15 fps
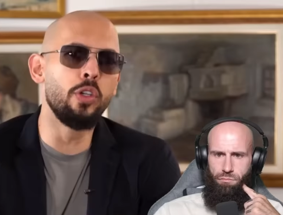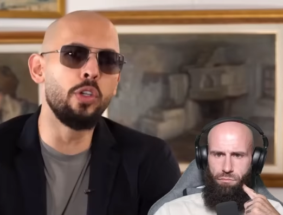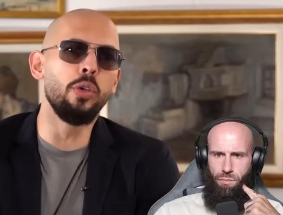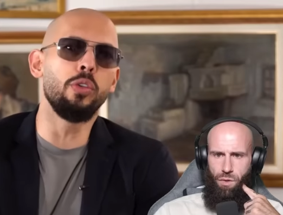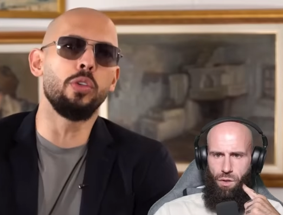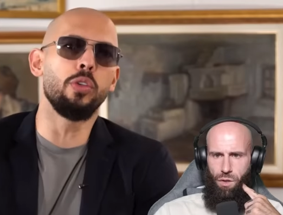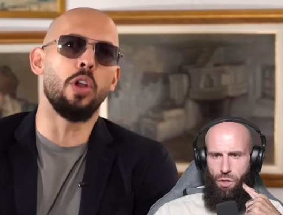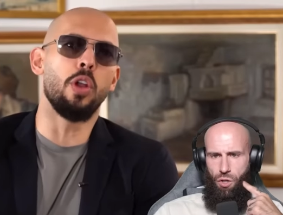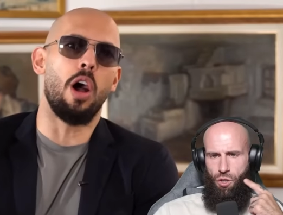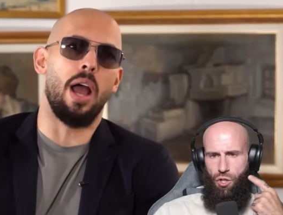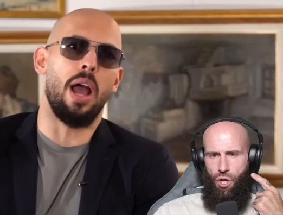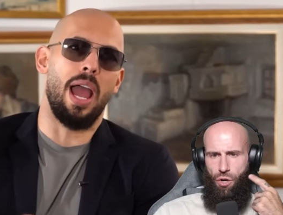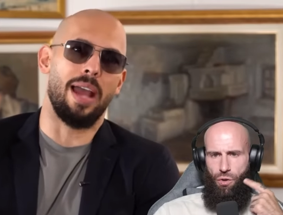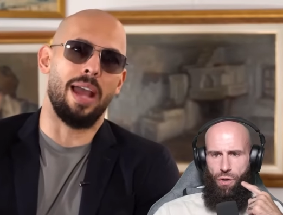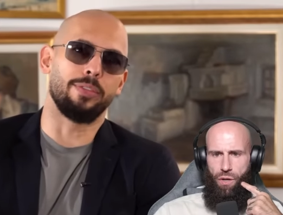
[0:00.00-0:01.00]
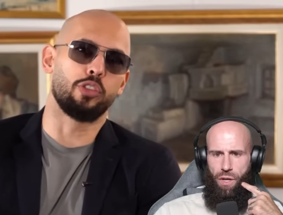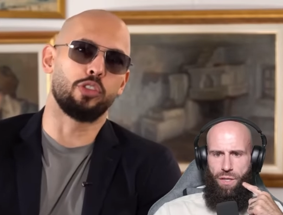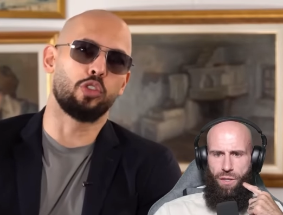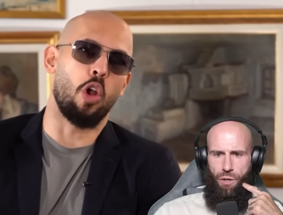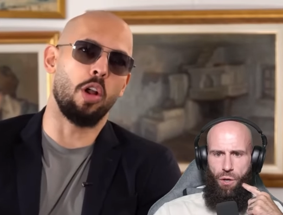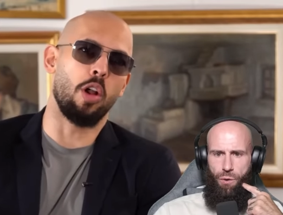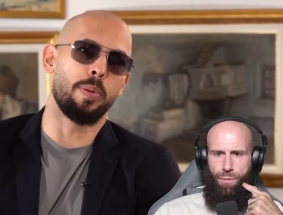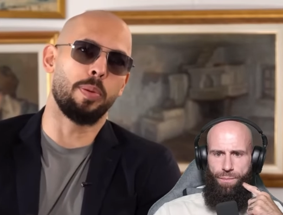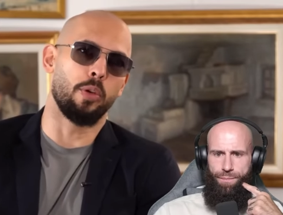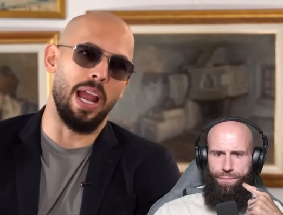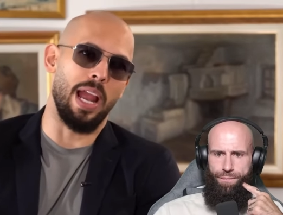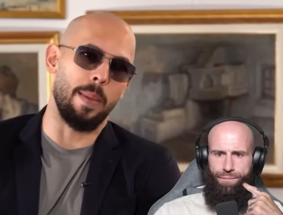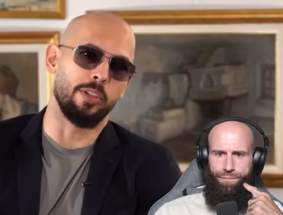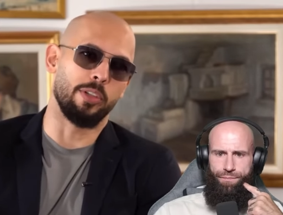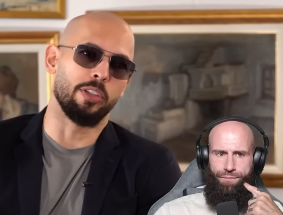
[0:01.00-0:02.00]
Speaker 1: you do not have strong
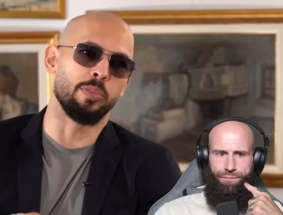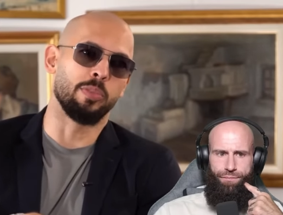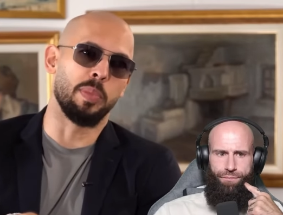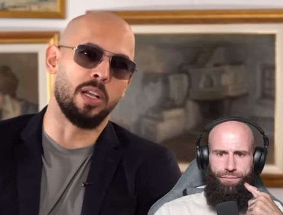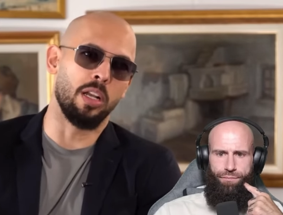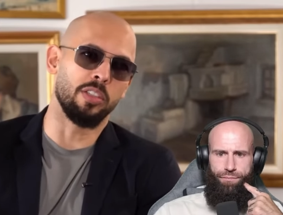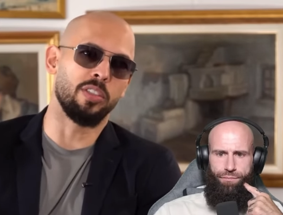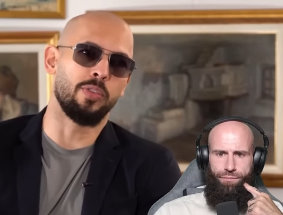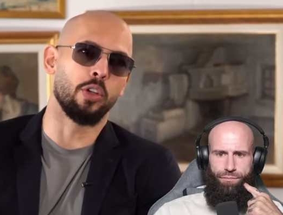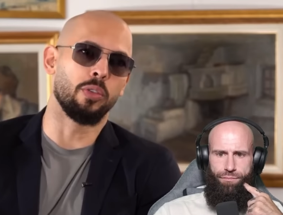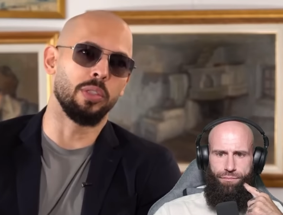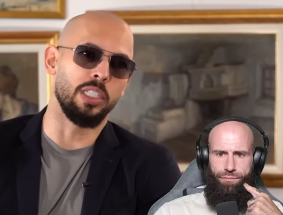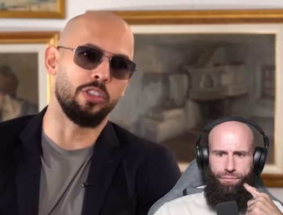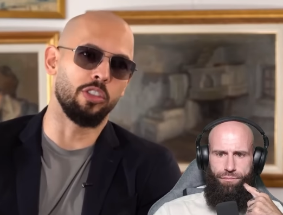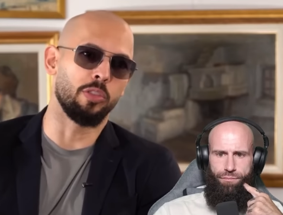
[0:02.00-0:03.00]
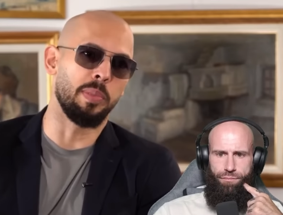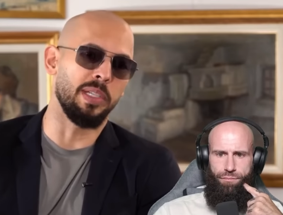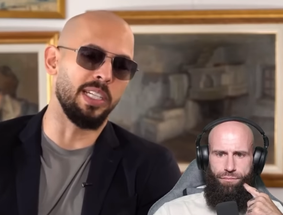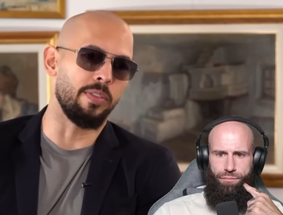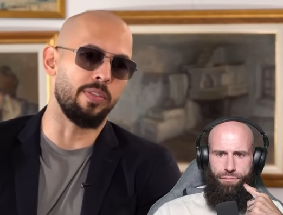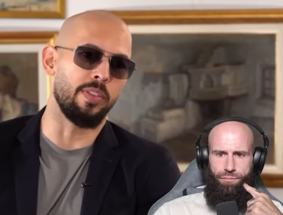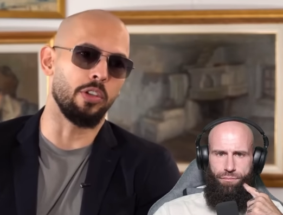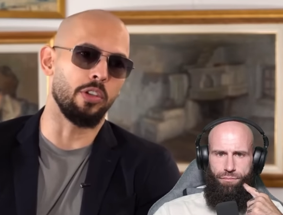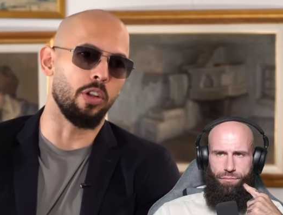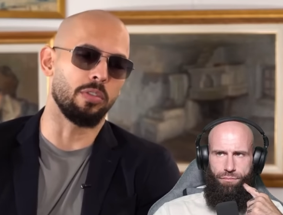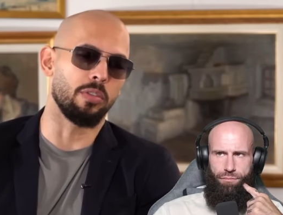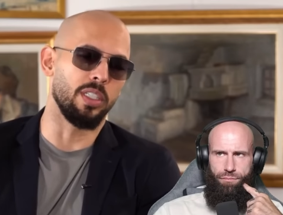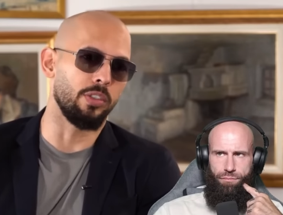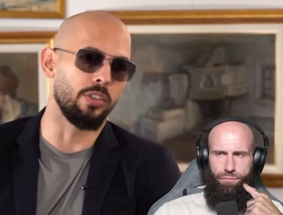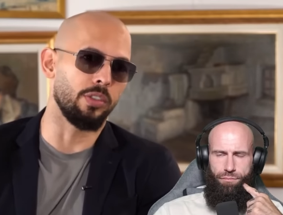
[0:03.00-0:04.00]
parameters because of your religious belief, then you're
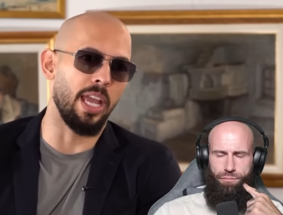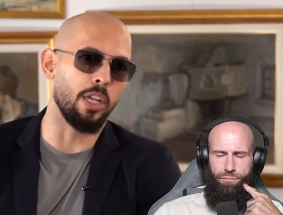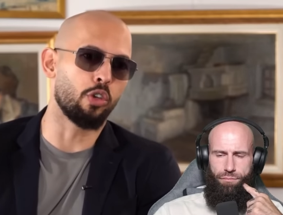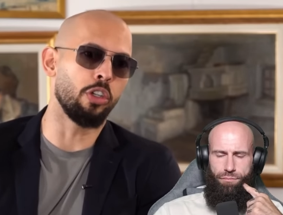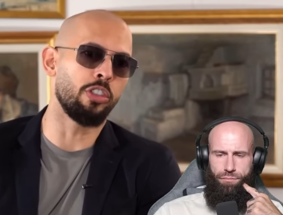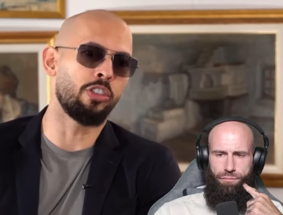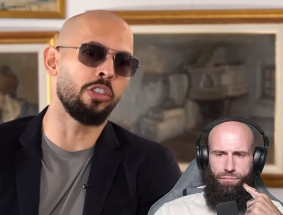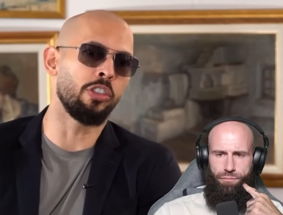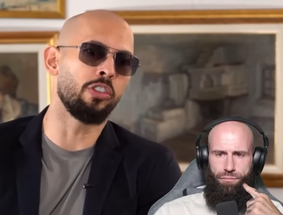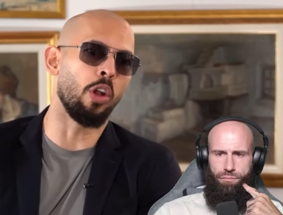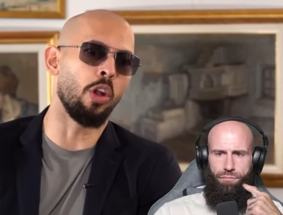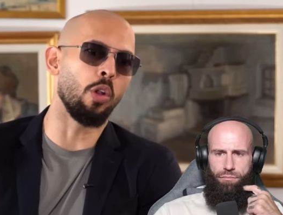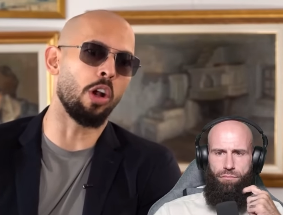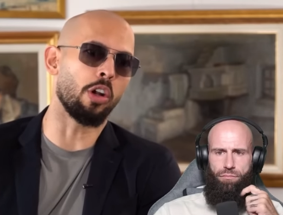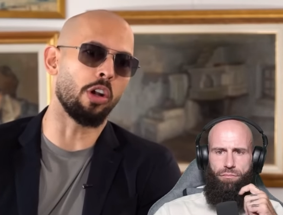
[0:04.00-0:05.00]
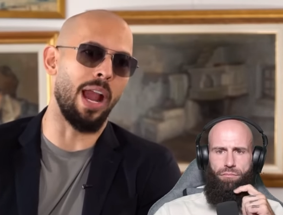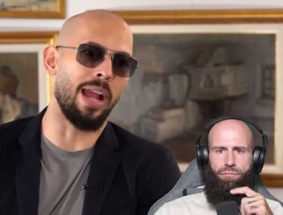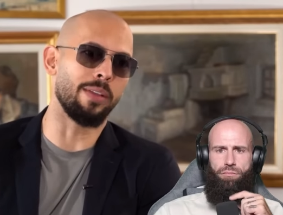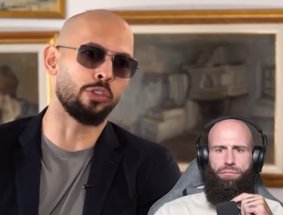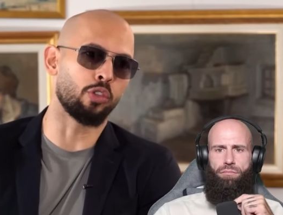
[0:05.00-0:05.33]
not. And Christians no longer have